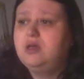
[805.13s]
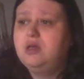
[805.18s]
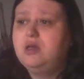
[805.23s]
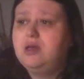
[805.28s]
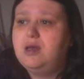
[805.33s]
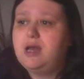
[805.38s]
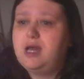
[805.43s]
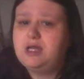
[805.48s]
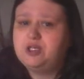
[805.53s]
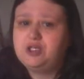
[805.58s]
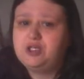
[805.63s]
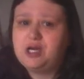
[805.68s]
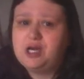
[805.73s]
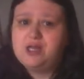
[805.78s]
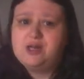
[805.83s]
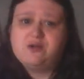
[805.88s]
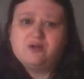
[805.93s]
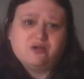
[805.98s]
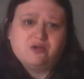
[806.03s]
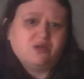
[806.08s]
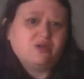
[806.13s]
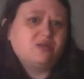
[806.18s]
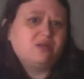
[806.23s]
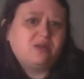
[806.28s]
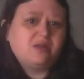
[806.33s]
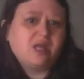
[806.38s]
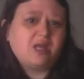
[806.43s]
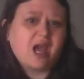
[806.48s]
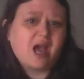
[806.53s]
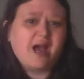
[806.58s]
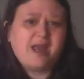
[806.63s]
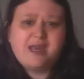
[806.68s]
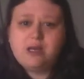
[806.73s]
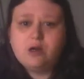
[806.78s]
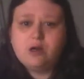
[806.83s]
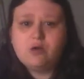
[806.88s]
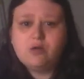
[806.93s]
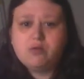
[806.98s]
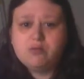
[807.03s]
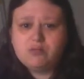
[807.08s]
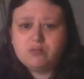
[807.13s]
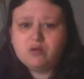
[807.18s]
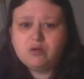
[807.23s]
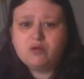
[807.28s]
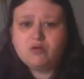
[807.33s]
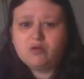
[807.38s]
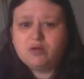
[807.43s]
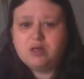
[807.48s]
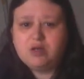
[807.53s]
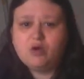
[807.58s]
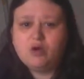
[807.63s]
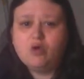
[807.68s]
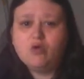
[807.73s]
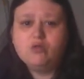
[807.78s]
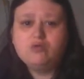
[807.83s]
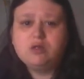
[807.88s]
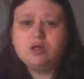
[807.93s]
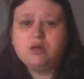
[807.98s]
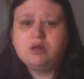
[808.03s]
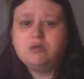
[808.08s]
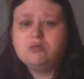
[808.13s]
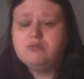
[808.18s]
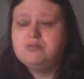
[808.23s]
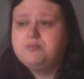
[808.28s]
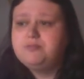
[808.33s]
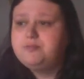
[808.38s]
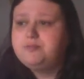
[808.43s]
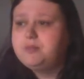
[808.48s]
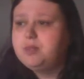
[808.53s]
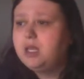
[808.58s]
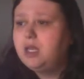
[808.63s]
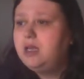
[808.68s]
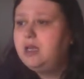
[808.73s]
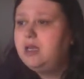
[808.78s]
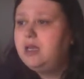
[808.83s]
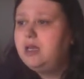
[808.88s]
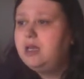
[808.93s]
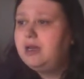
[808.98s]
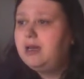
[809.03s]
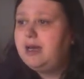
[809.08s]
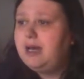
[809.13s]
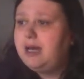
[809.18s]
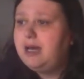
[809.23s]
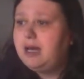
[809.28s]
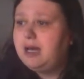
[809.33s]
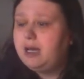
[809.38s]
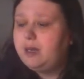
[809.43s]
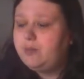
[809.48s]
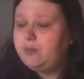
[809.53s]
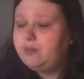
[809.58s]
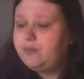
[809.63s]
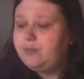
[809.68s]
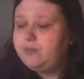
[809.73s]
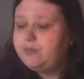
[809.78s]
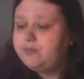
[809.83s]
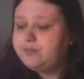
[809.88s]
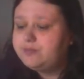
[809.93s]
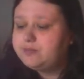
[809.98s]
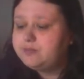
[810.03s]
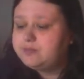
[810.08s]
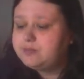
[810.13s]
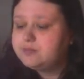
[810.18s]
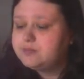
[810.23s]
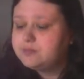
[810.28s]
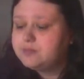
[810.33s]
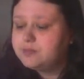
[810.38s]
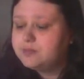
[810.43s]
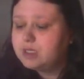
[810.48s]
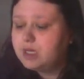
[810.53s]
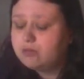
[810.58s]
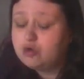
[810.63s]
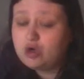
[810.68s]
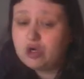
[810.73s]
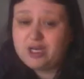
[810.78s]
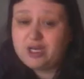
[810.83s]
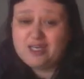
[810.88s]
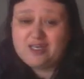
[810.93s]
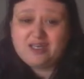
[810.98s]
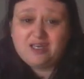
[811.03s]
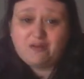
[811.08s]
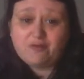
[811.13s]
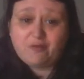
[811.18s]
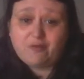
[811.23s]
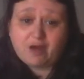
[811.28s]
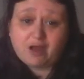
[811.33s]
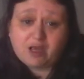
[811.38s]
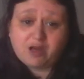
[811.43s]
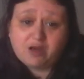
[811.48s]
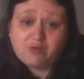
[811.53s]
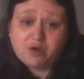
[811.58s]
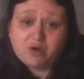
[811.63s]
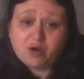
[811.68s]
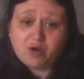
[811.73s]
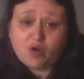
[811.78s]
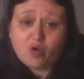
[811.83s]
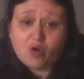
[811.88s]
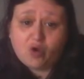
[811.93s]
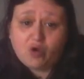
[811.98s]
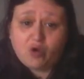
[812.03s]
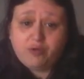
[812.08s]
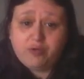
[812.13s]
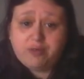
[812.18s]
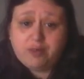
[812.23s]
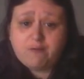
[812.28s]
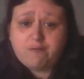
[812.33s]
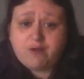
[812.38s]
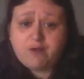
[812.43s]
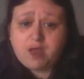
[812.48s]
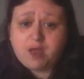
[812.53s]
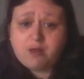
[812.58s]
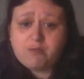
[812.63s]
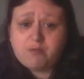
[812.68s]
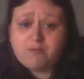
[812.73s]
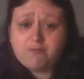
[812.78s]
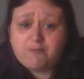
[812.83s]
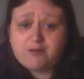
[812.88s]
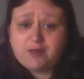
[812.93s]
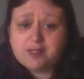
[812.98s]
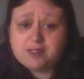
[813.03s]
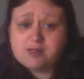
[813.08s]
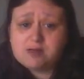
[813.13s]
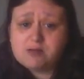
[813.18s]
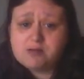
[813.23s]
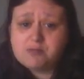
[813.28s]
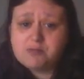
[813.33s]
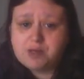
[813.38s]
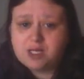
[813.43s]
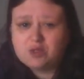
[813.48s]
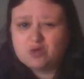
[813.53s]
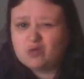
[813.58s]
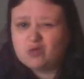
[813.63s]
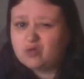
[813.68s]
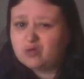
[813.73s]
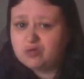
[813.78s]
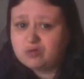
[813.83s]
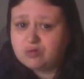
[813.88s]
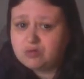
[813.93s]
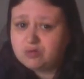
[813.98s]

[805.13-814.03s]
I'd rather just carry her, like hold her. I'm going to see if I can record the vet visit, but I don't know.